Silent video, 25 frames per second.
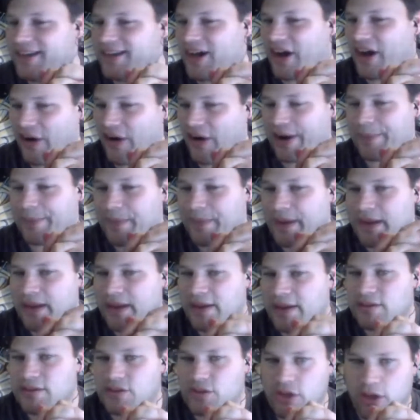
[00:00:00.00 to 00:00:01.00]
All right.
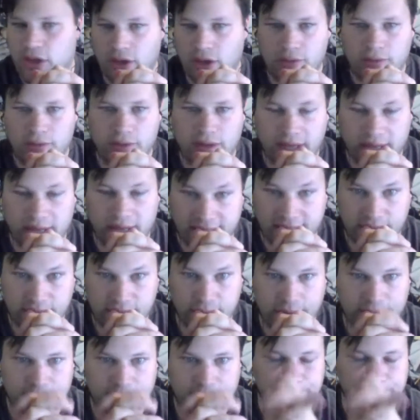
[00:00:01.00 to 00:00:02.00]
So Act
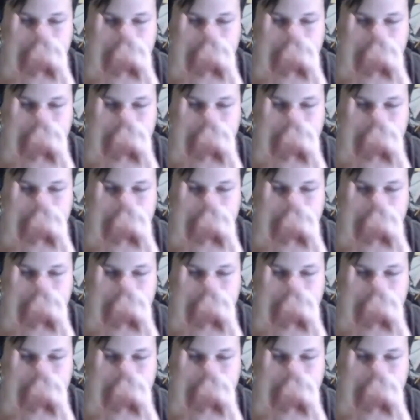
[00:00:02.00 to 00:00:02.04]
3.